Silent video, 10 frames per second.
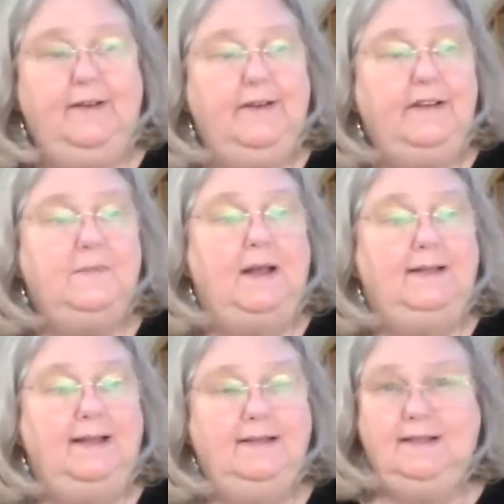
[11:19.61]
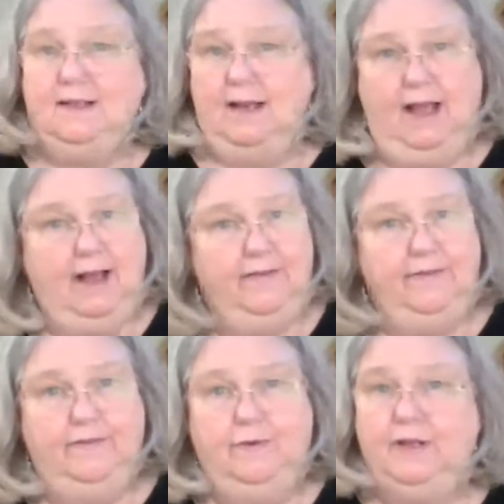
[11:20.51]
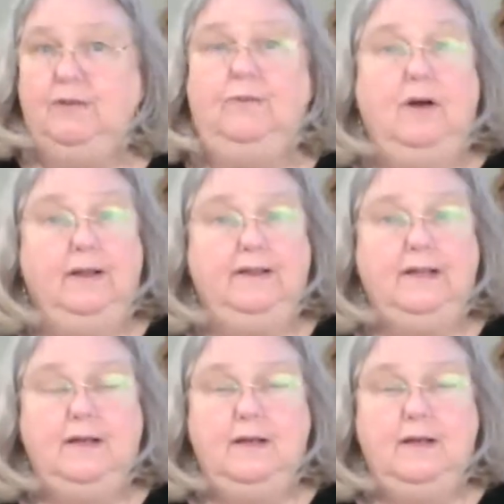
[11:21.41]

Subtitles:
You're expecting to not have what you want.